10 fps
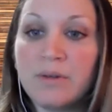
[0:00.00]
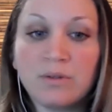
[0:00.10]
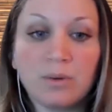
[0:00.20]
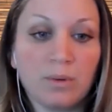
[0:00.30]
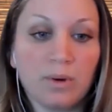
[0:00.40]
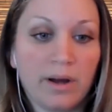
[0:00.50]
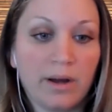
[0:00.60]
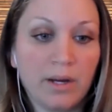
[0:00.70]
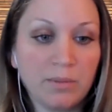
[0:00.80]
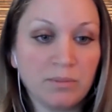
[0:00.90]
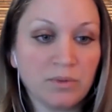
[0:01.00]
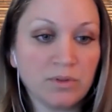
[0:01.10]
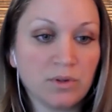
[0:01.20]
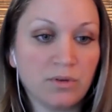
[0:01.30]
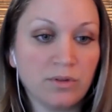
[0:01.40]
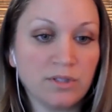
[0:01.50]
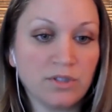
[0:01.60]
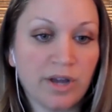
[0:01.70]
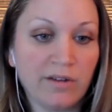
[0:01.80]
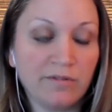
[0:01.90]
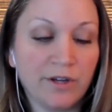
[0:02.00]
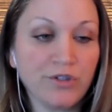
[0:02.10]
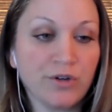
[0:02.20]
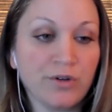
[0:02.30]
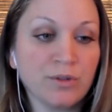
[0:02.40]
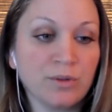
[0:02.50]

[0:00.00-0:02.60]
So, so there's the chat feature.